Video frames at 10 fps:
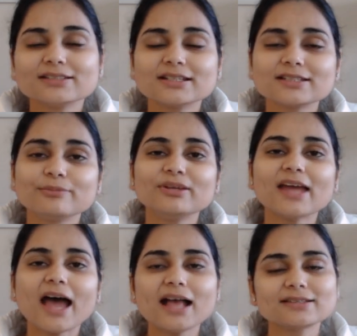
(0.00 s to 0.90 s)
just be
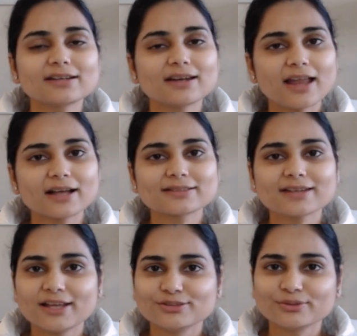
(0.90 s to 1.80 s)
as relaxed
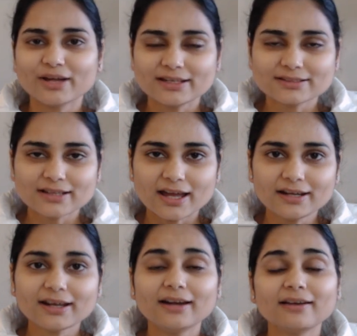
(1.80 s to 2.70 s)
as you guys
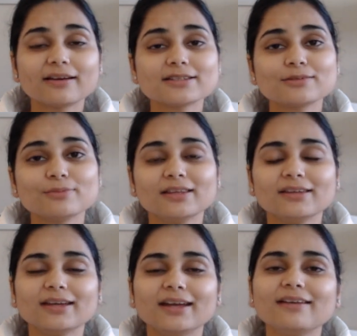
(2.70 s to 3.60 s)
can and trust me
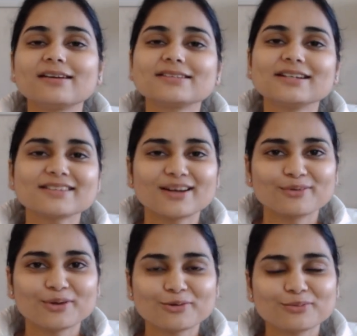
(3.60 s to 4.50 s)
the end results are
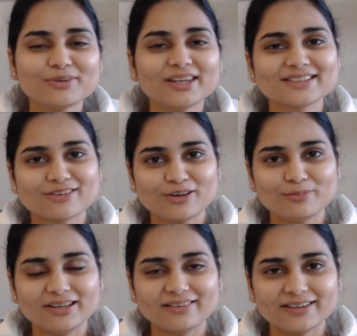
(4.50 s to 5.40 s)
going to be
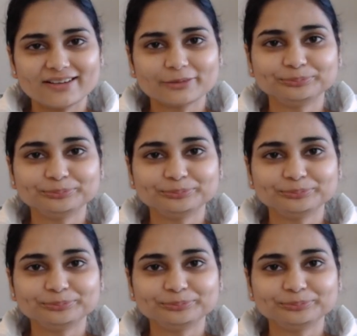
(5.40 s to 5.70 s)
extremely great